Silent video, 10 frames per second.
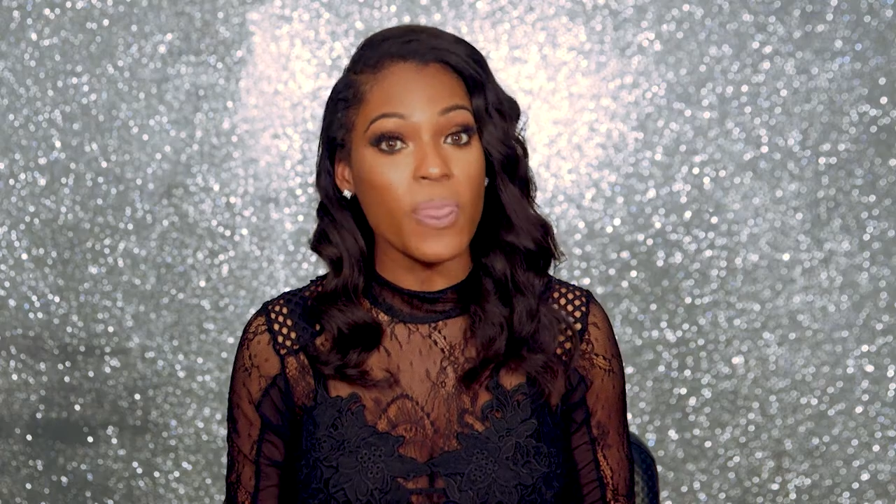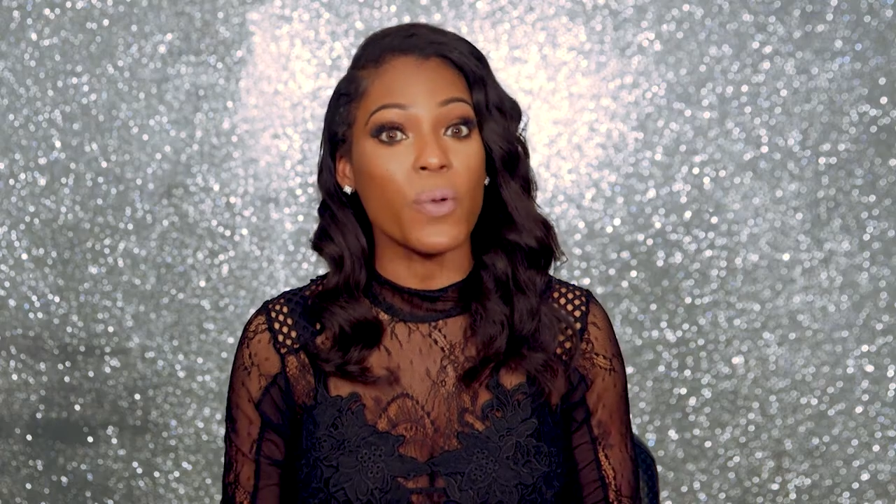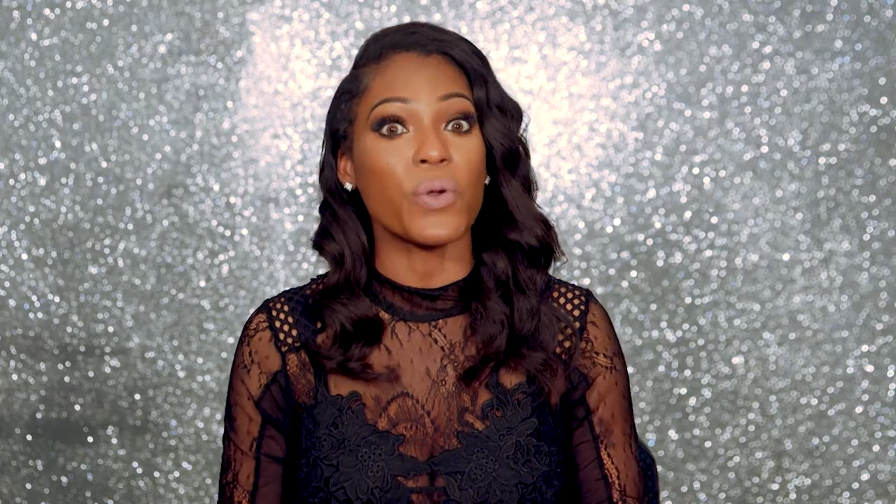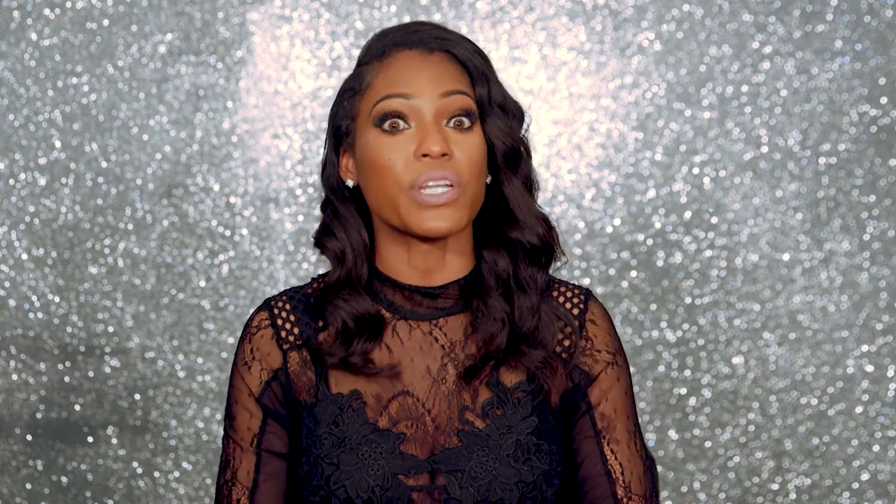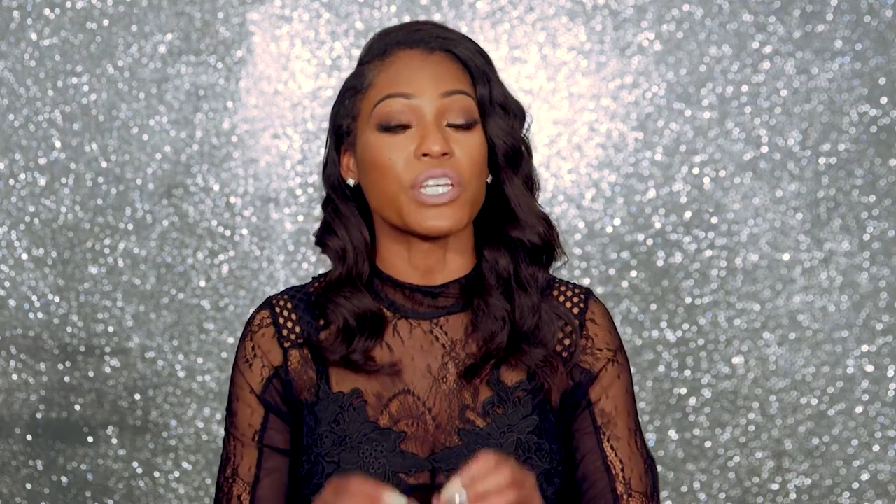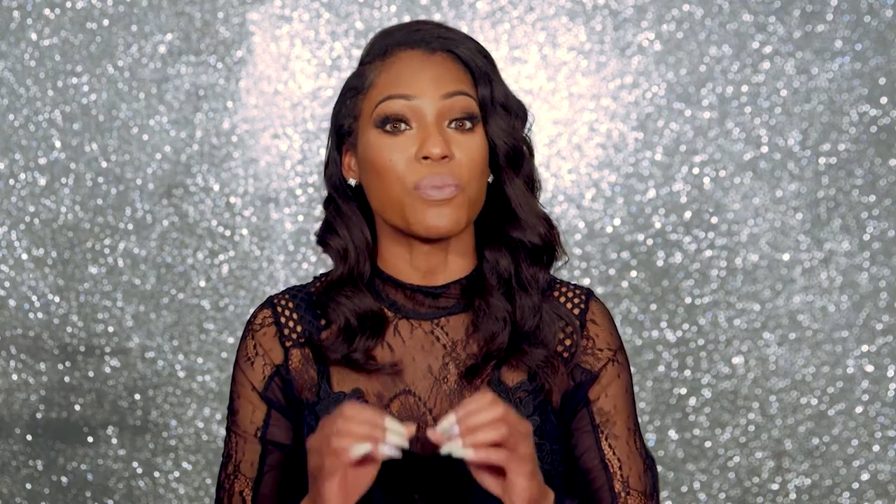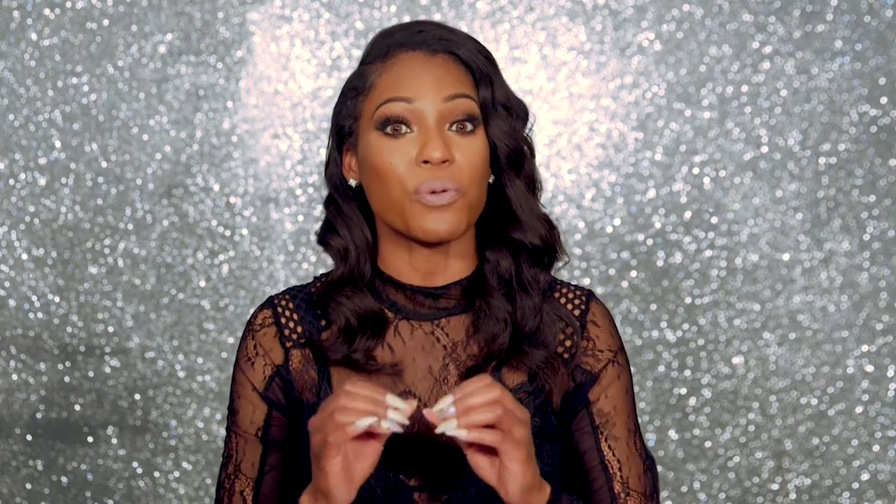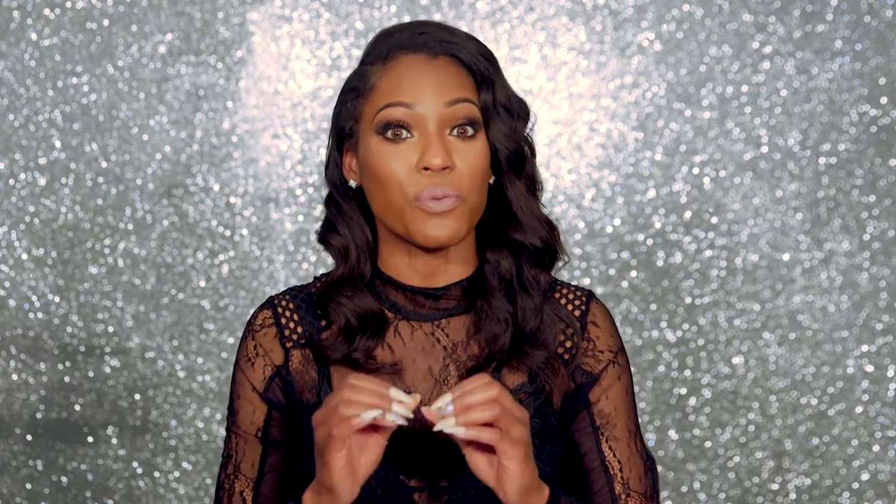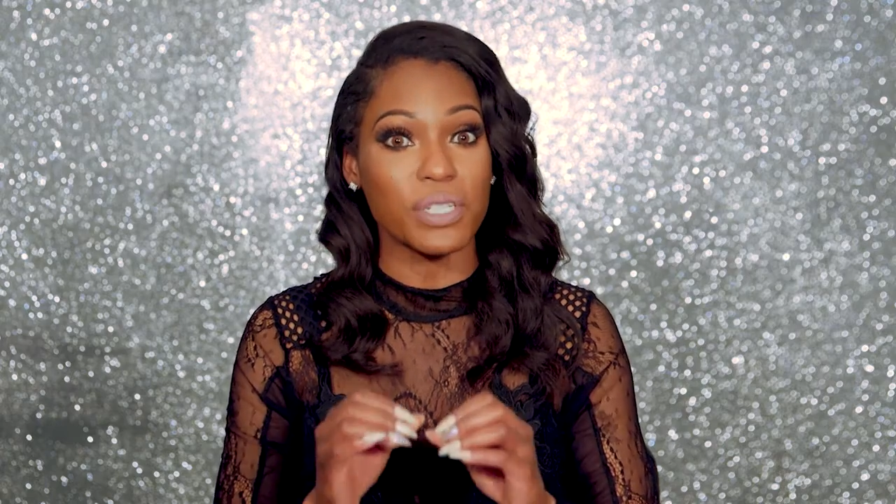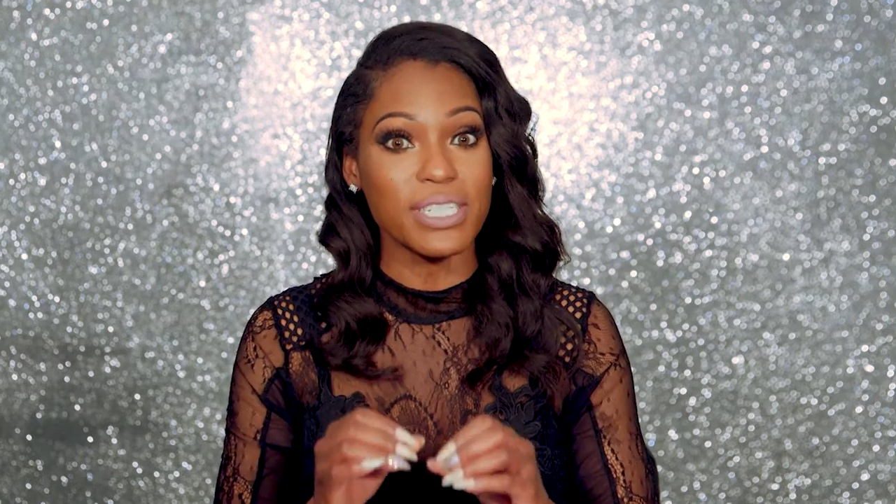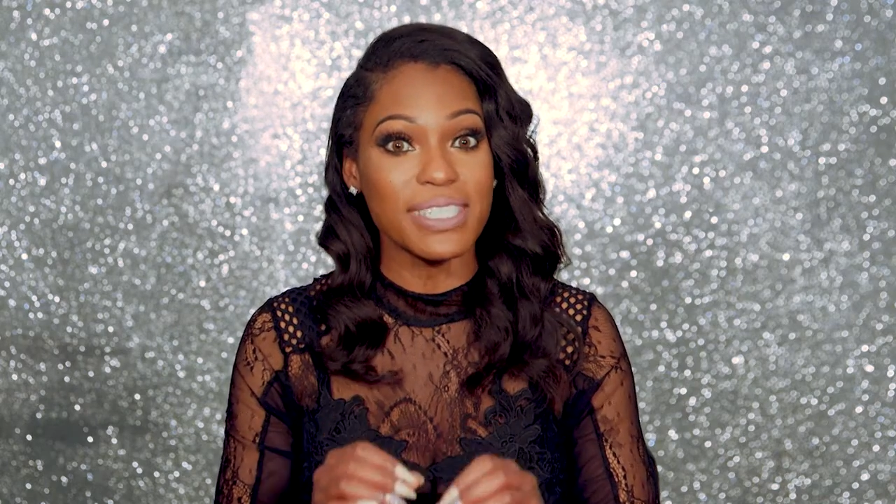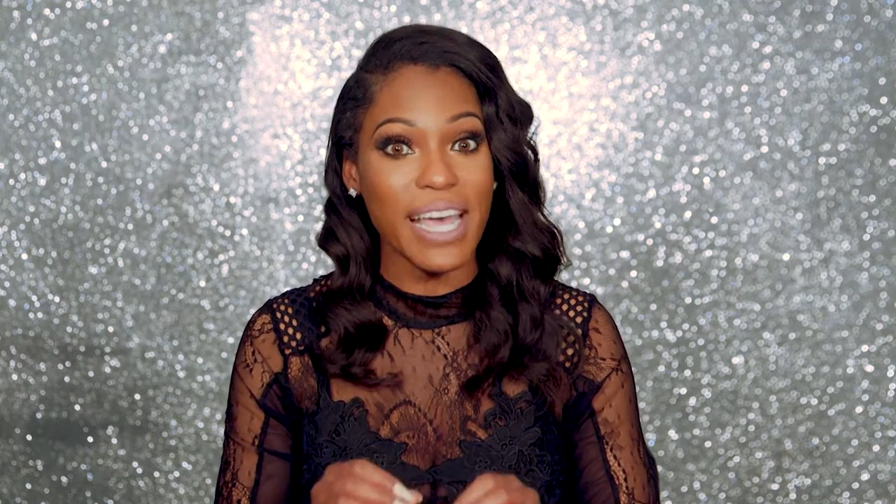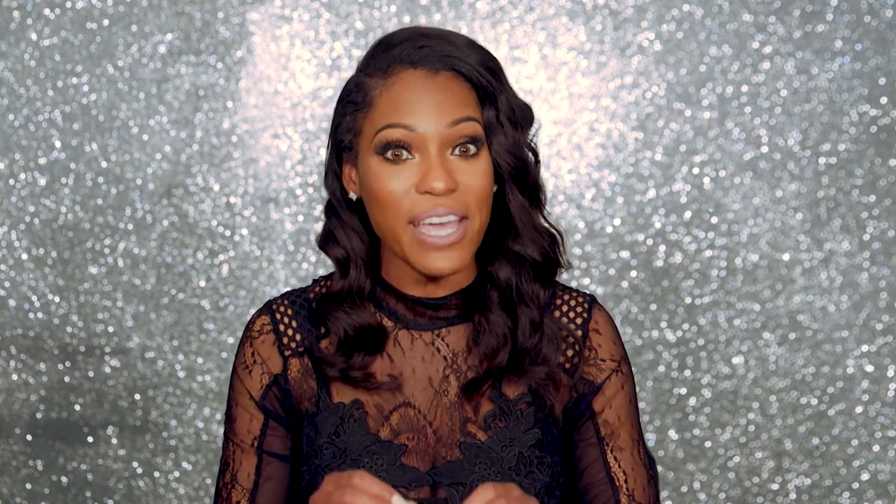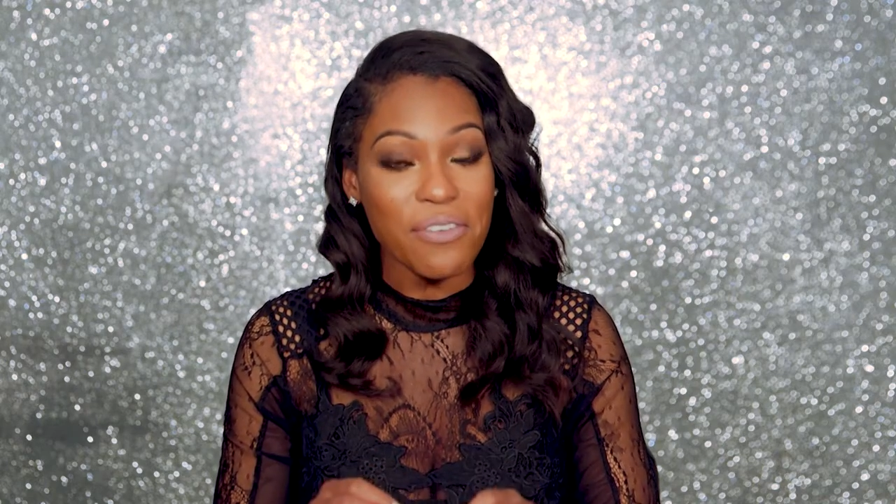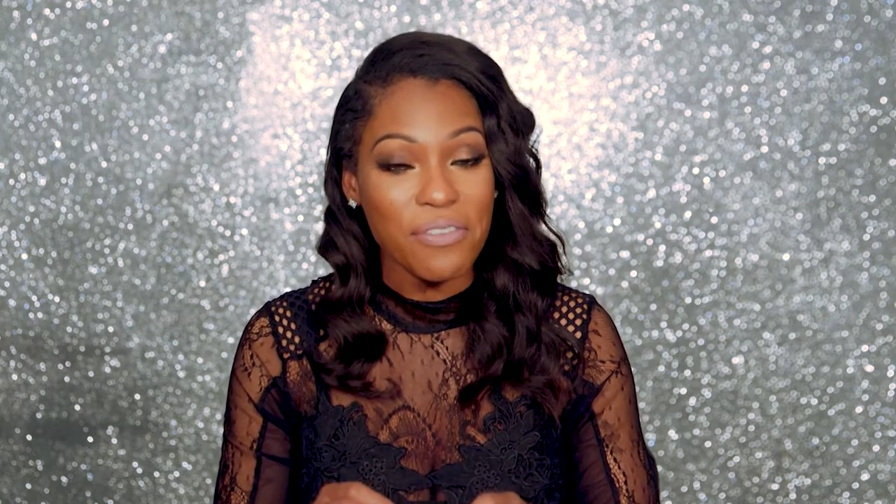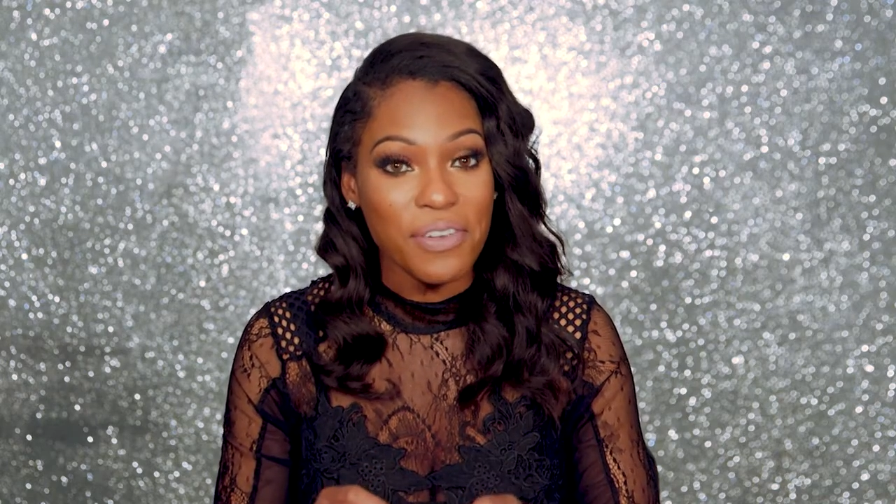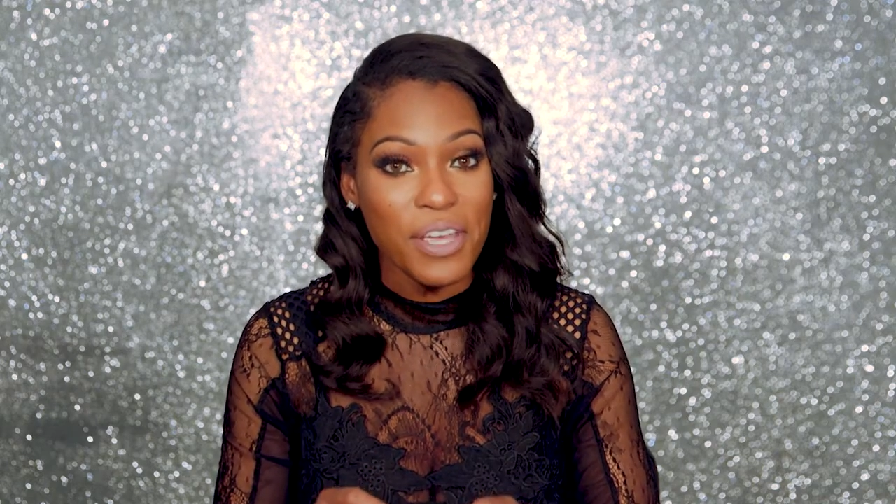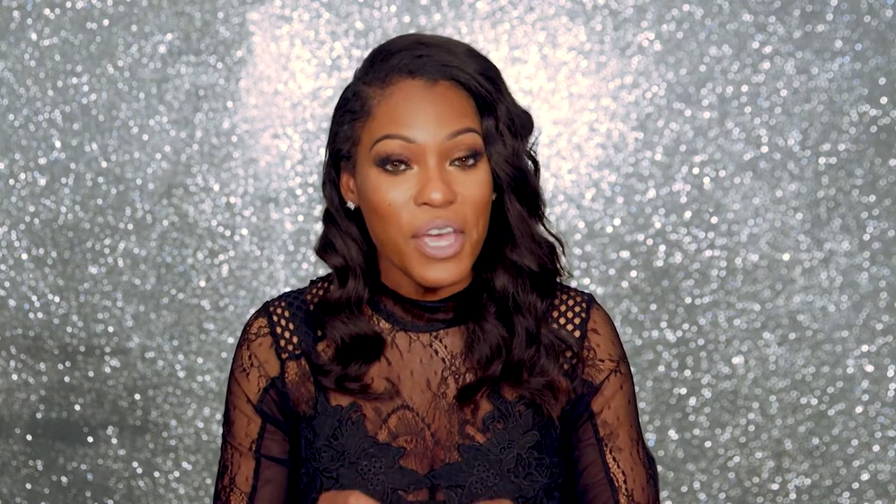we're going to keep it really safe.